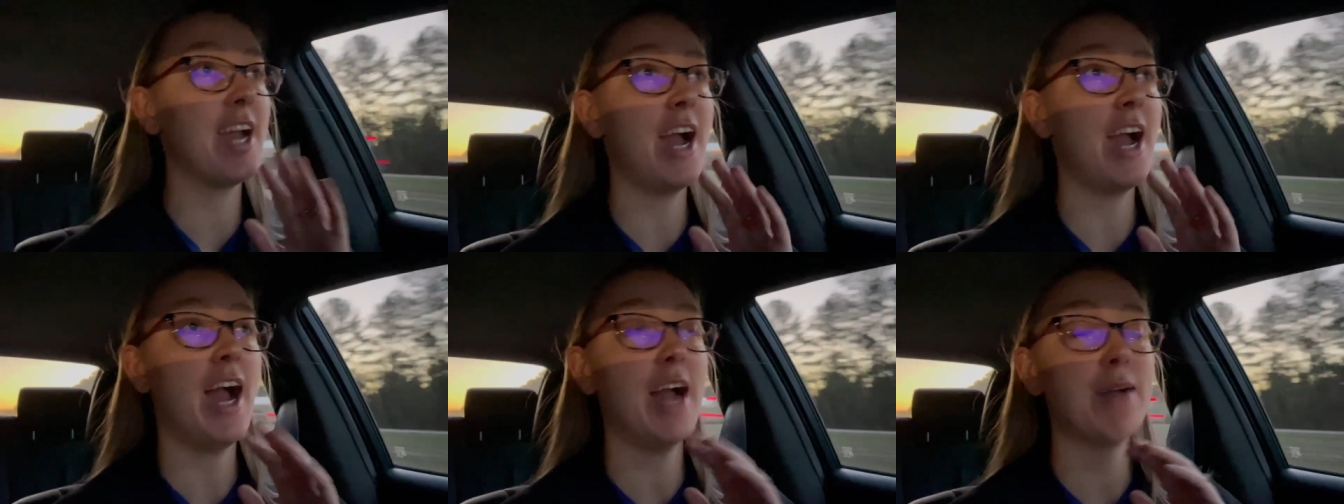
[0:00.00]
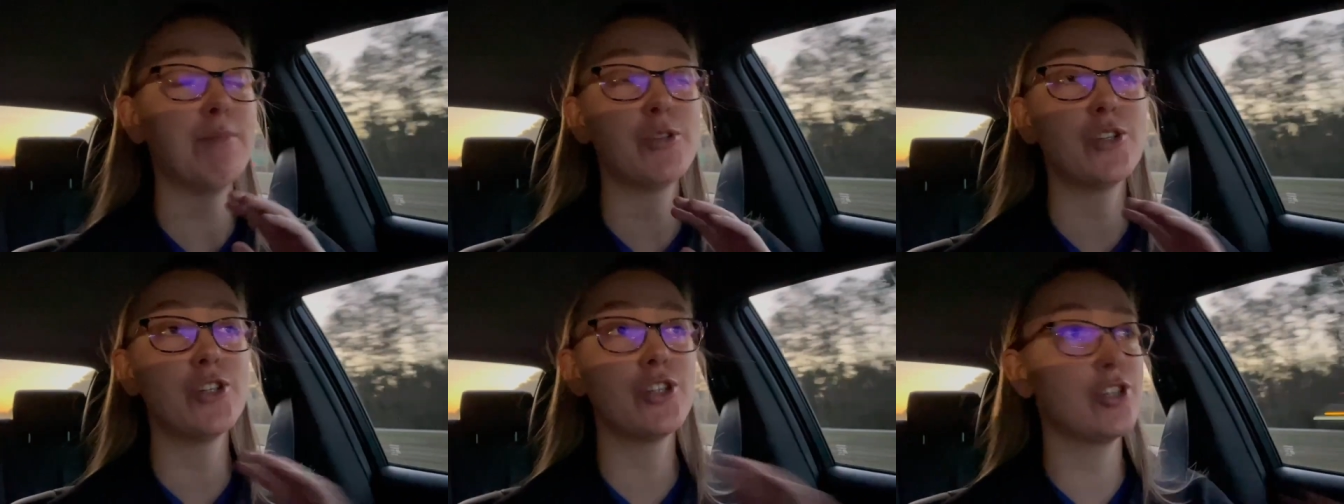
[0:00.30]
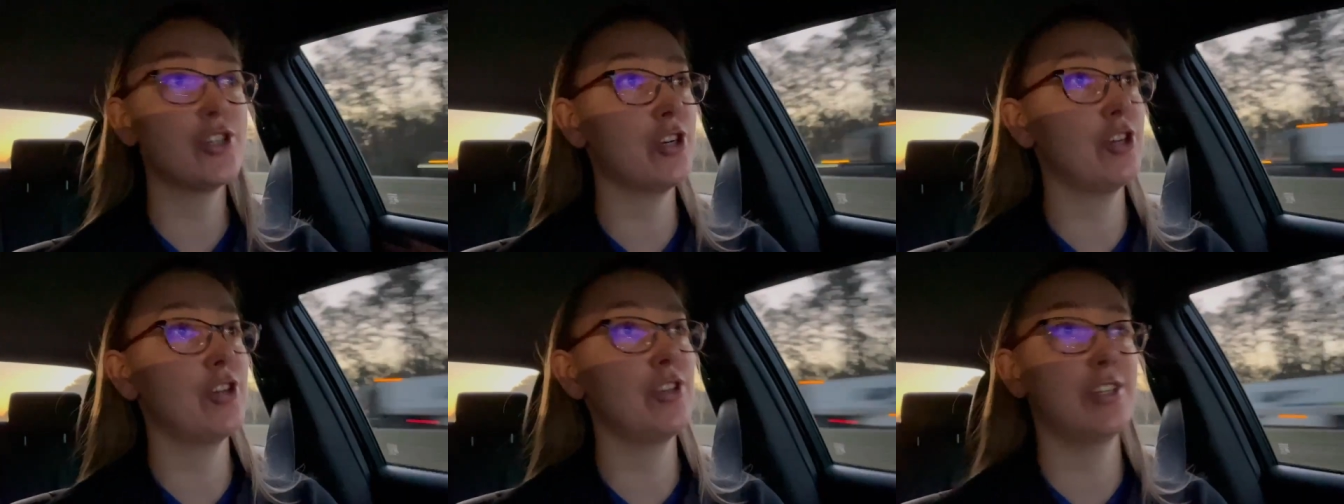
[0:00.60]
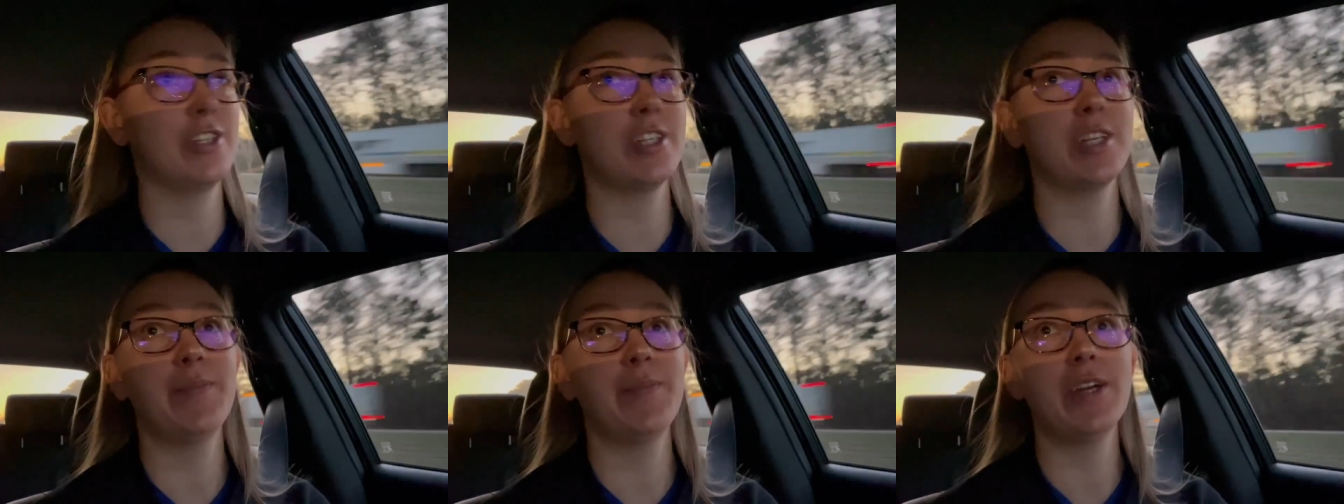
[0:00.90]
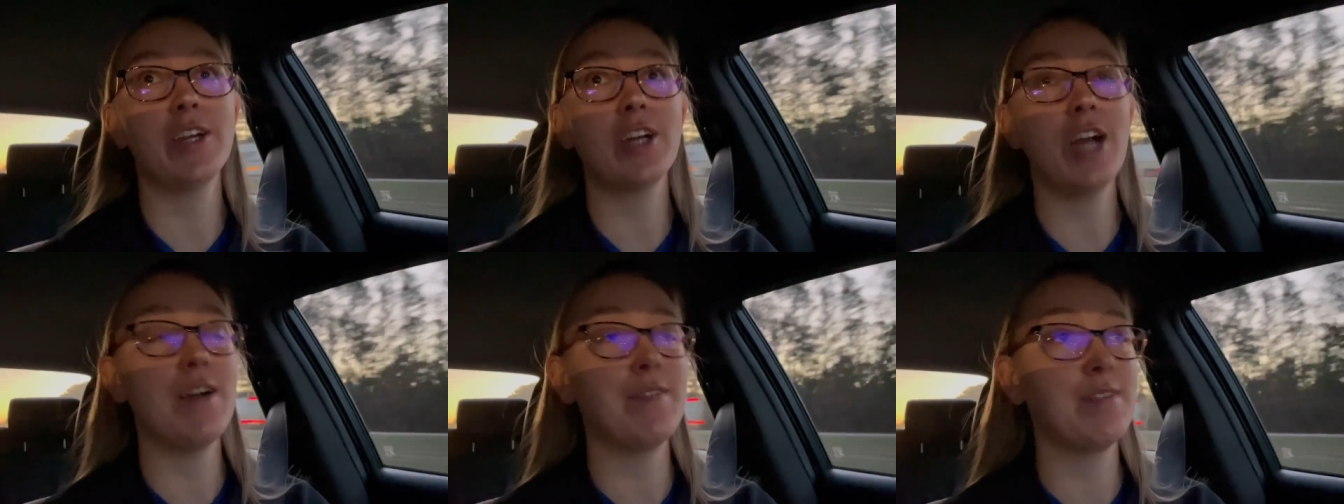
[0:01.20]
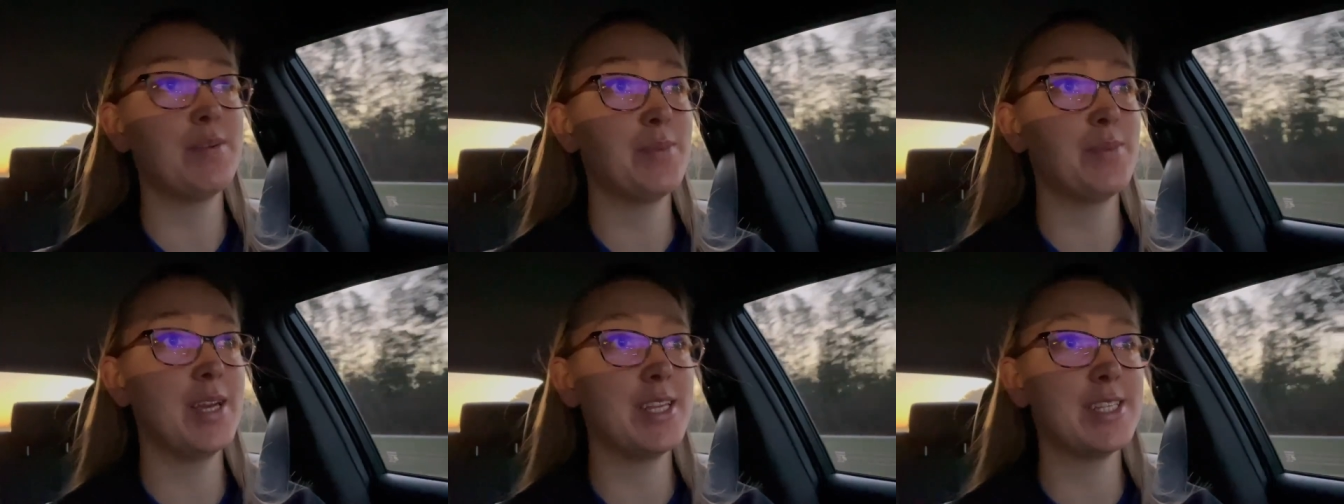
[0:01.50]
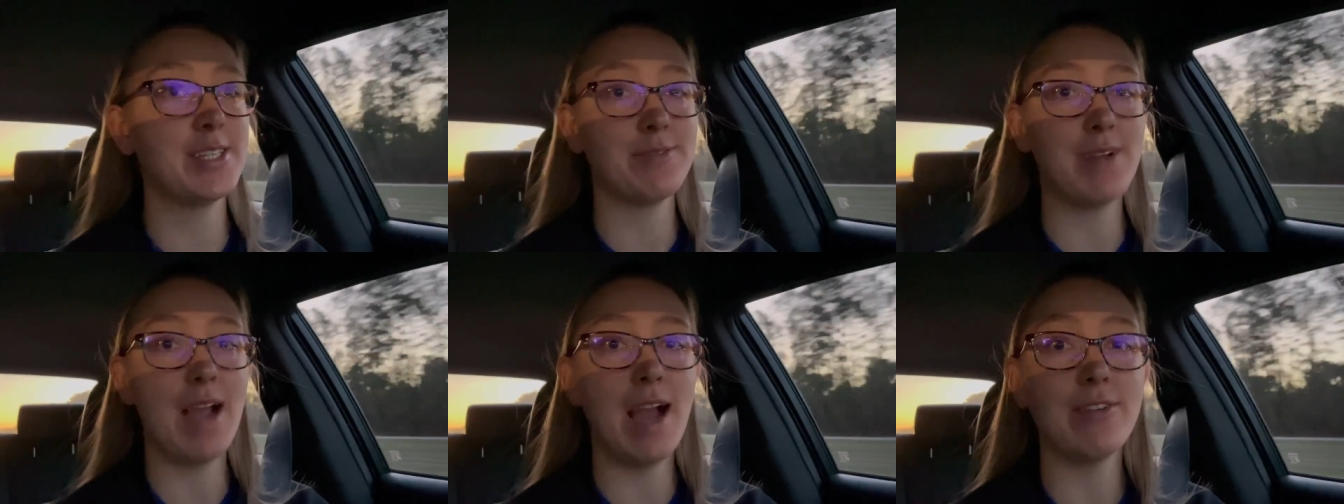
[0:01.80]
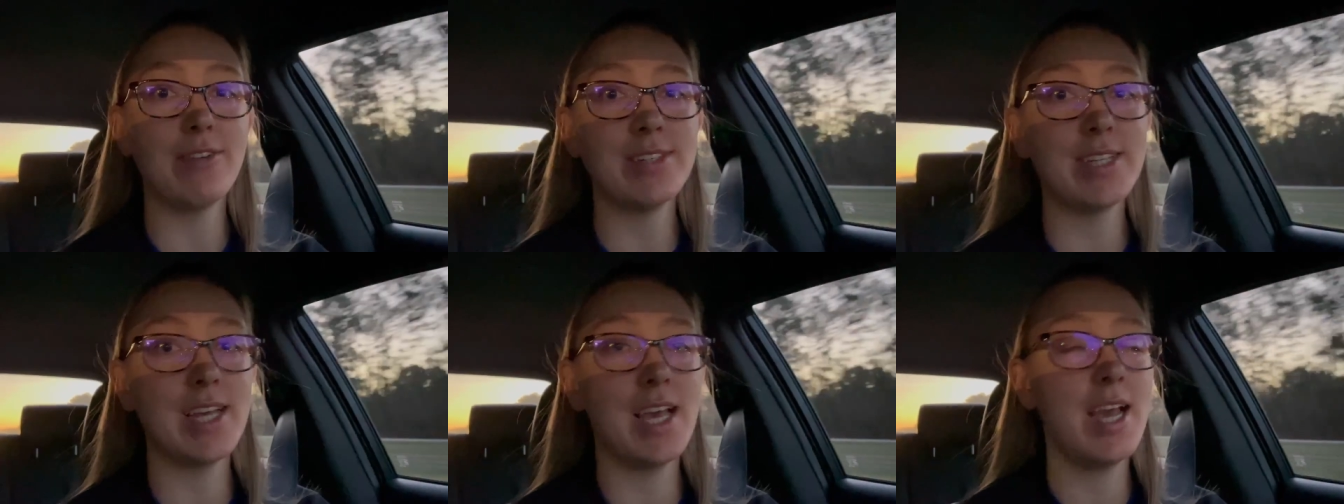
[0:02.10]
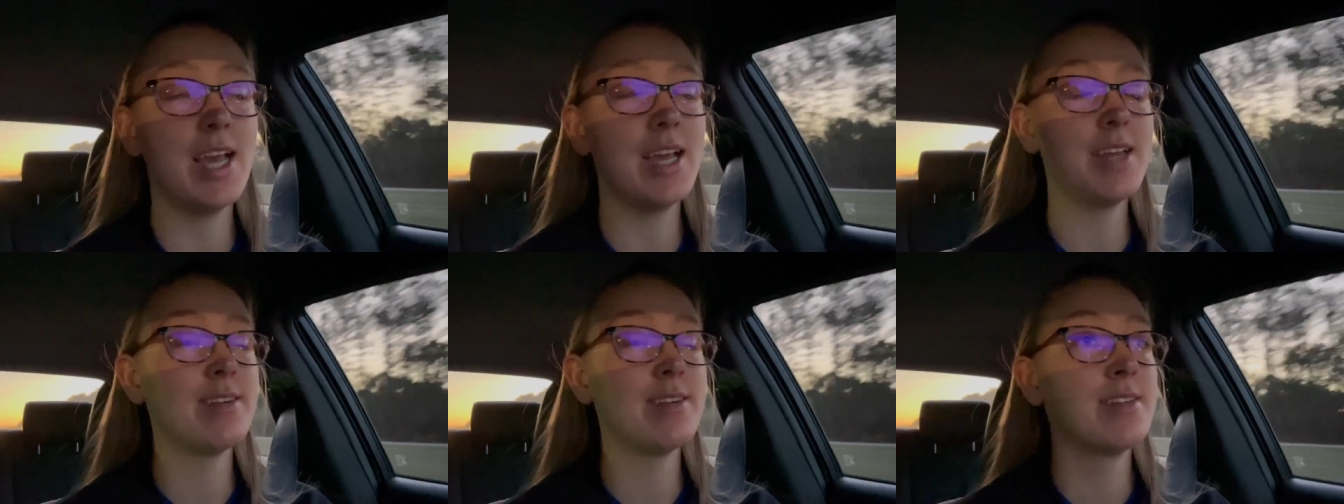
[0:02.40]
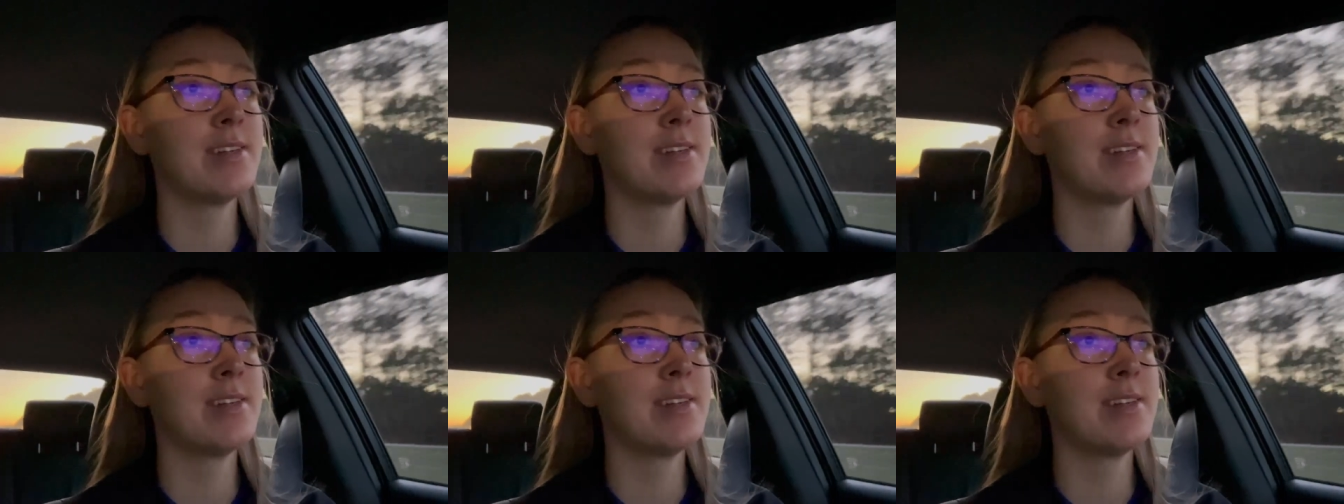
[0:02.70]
I'm sure there's gonna be a coffee place around it.